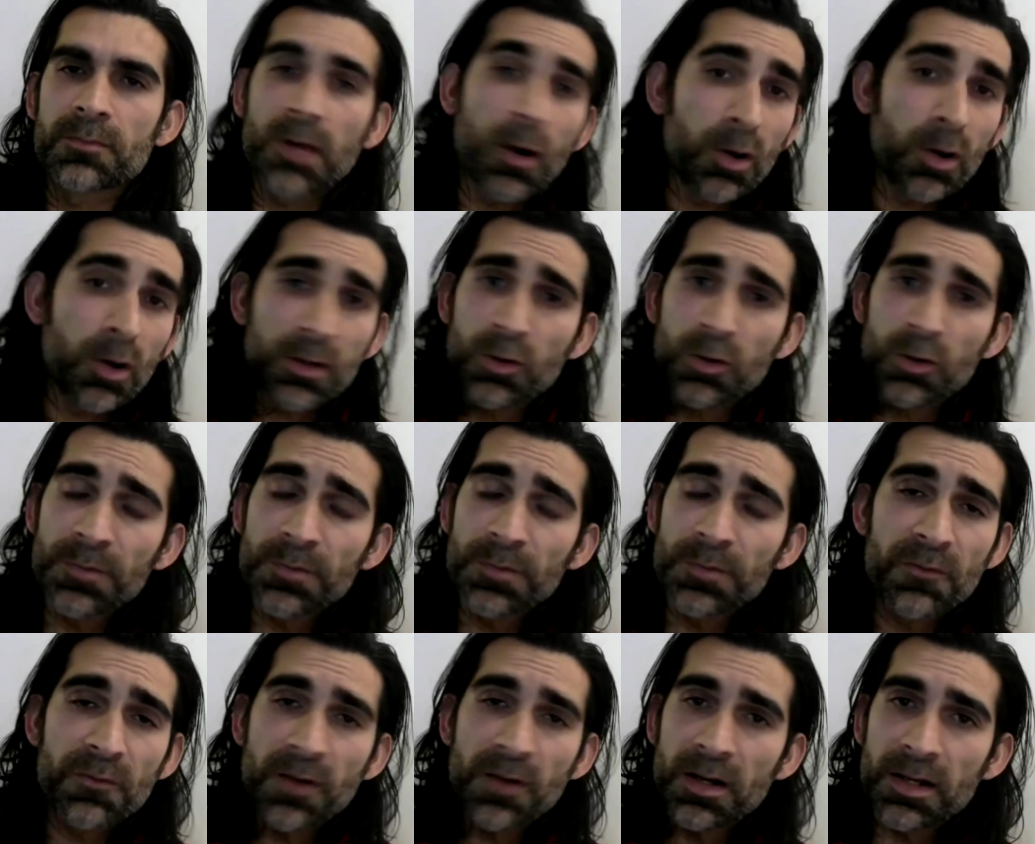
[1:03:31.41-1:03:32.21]
Or it could
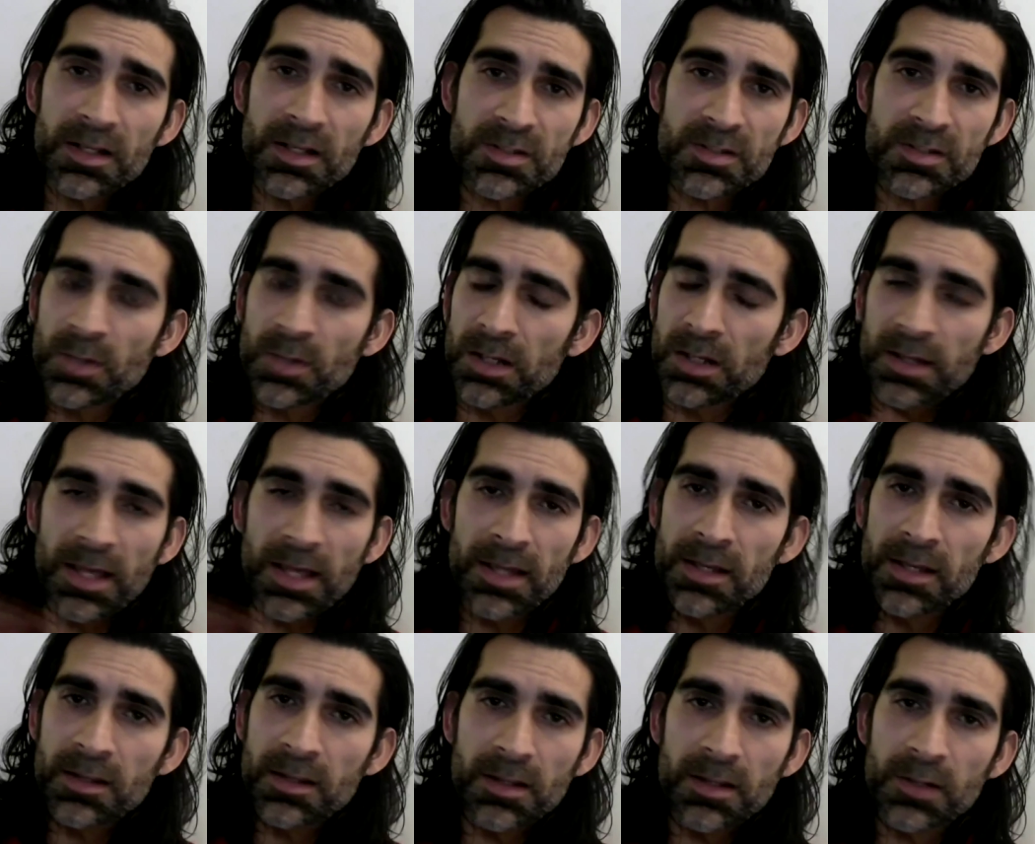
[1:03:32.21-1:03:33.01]
be wind as well.
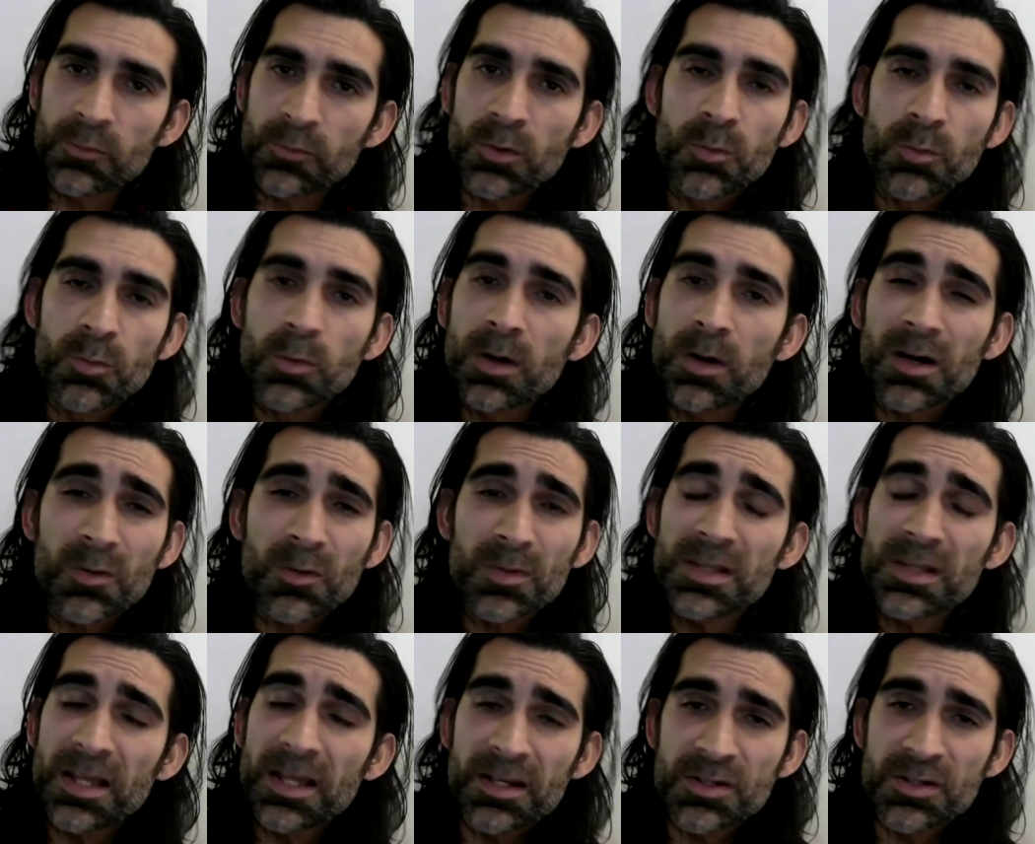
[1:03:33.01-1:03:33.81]
It would work
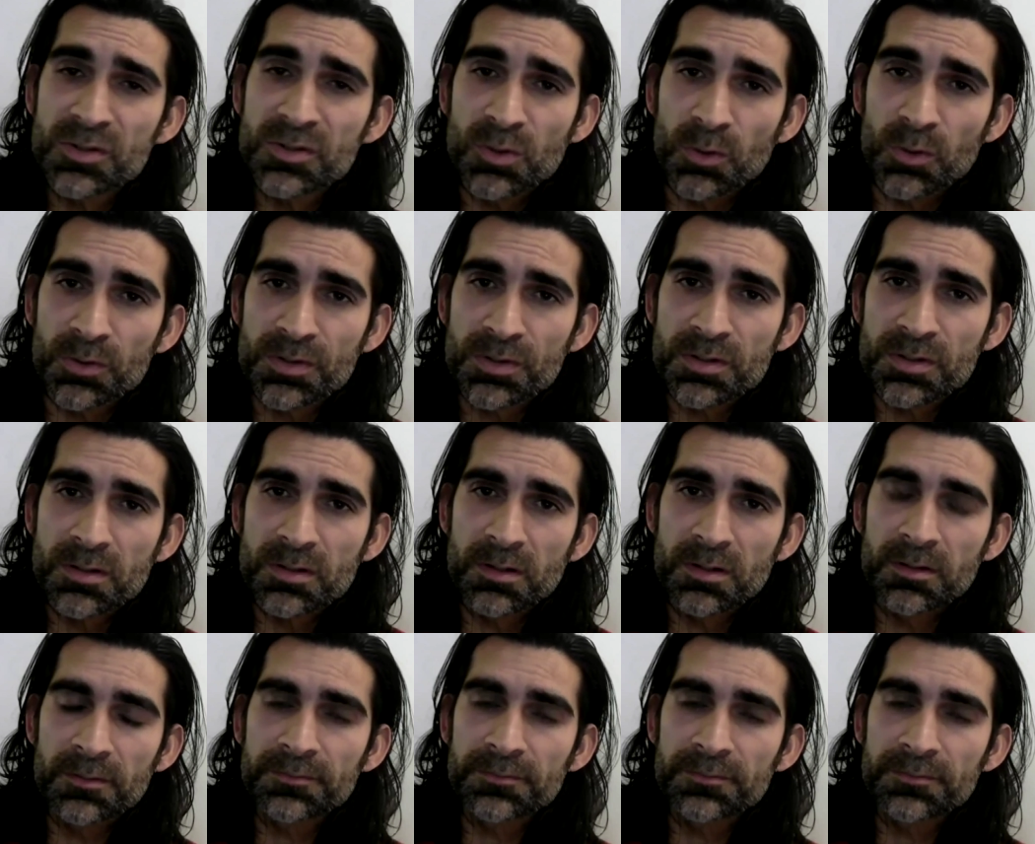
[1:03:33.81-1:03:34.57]
with any source.